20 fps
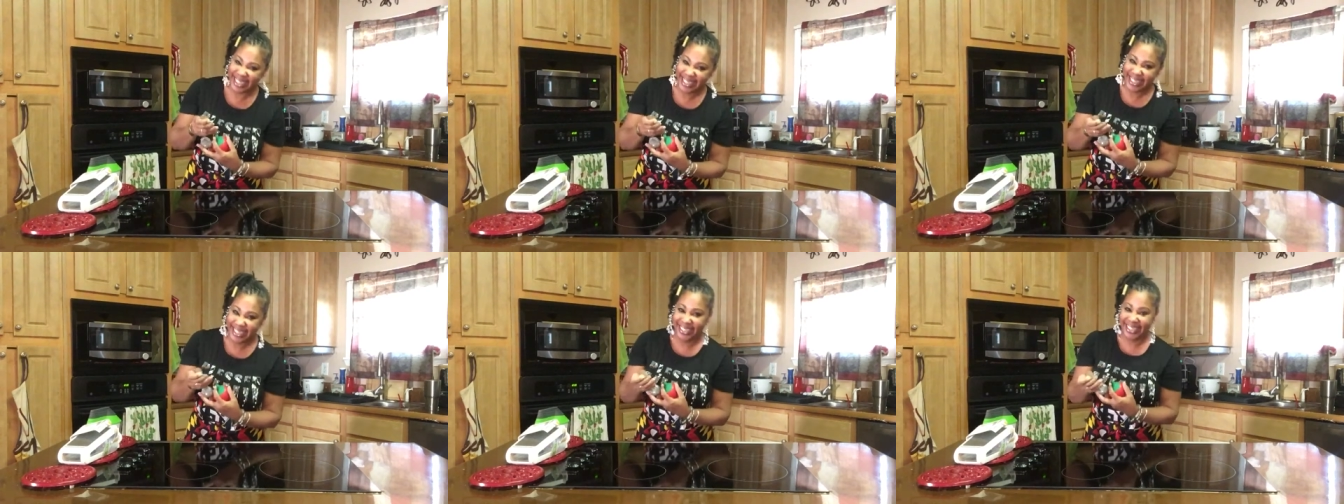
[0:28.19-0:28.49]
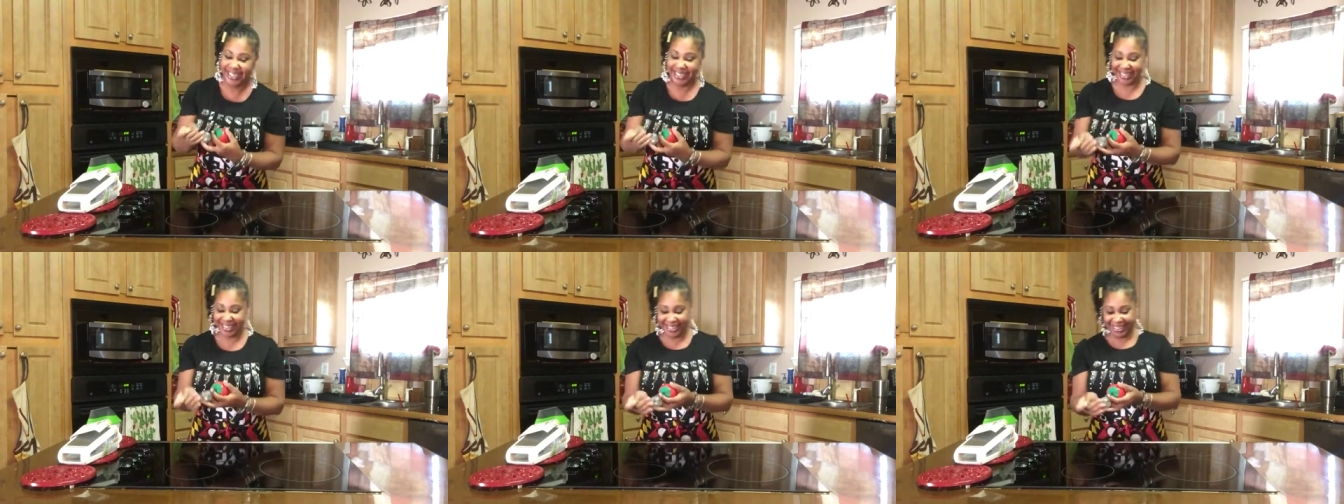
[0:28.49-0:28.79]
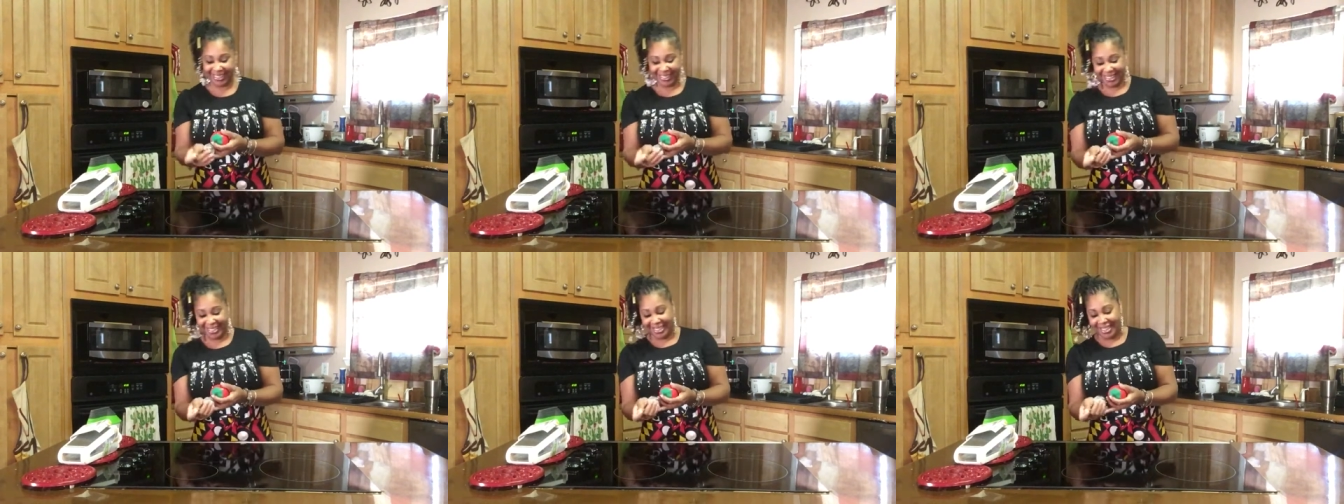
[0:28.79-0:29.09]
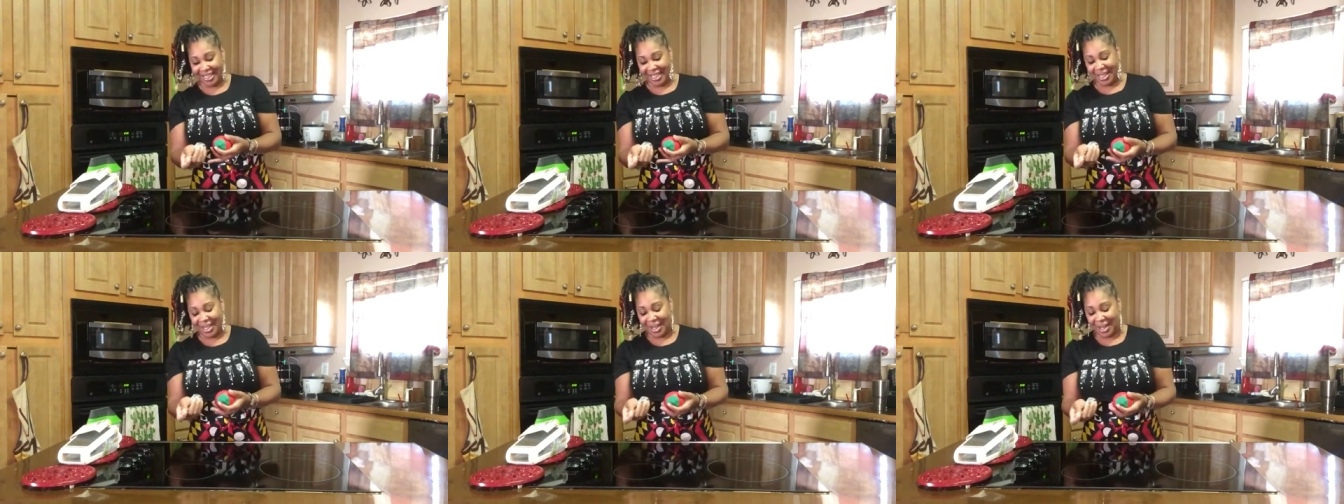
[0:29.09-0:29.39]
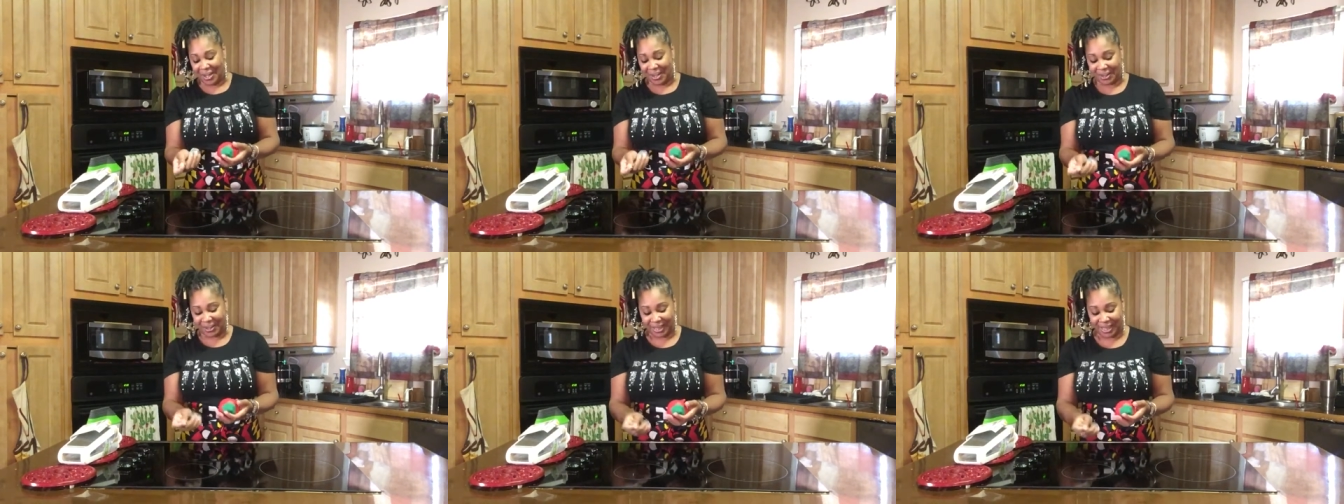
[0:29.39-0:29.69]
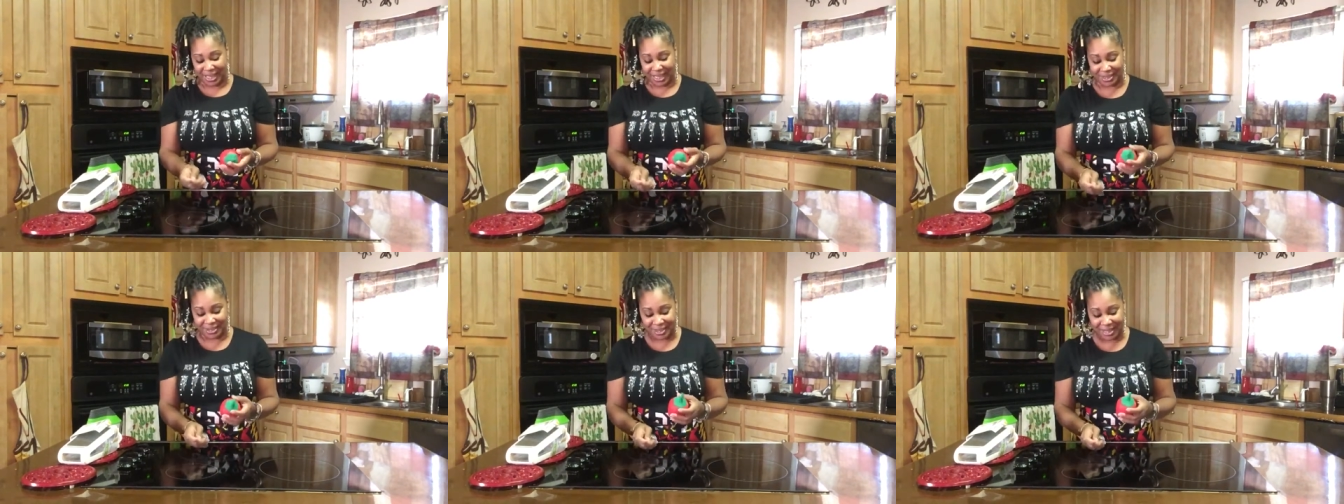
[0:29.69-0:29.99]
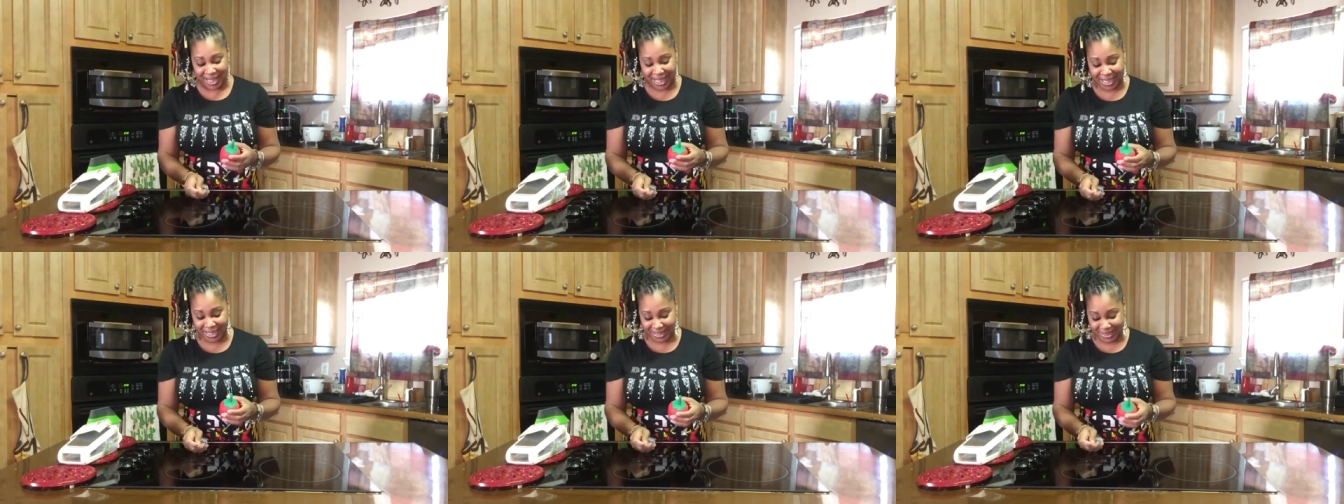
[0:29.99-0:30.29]
okay, you
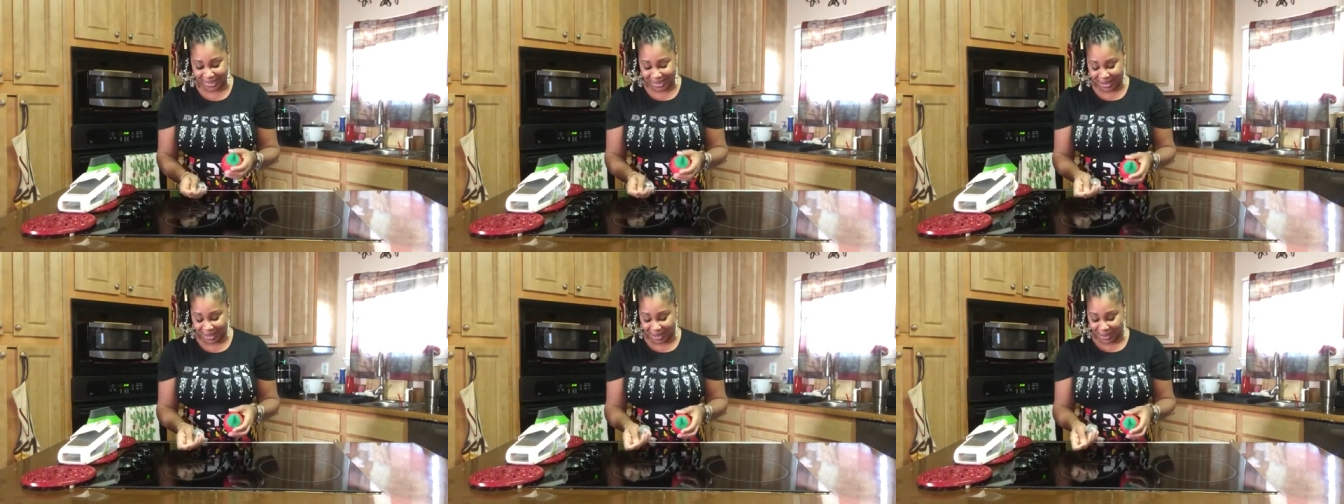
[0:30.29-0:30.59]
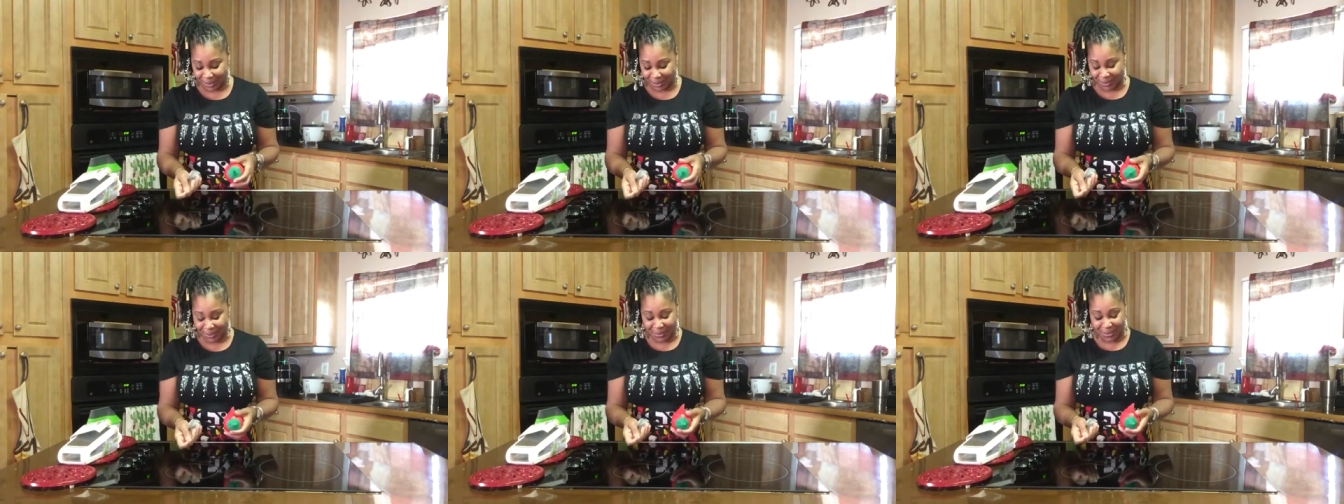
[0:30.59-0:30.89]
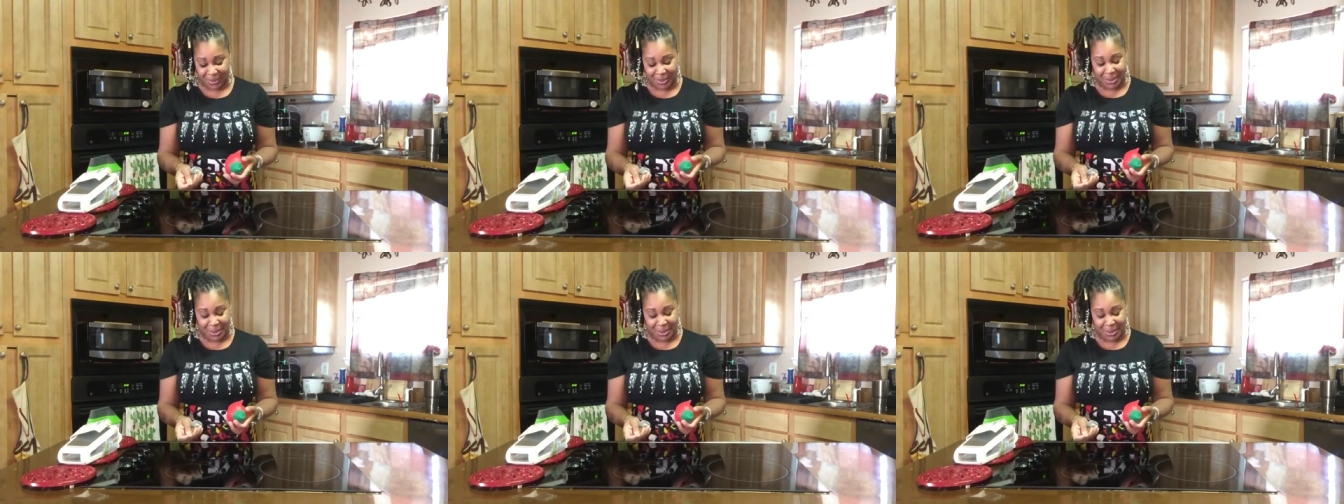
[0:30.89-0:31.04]
guys, so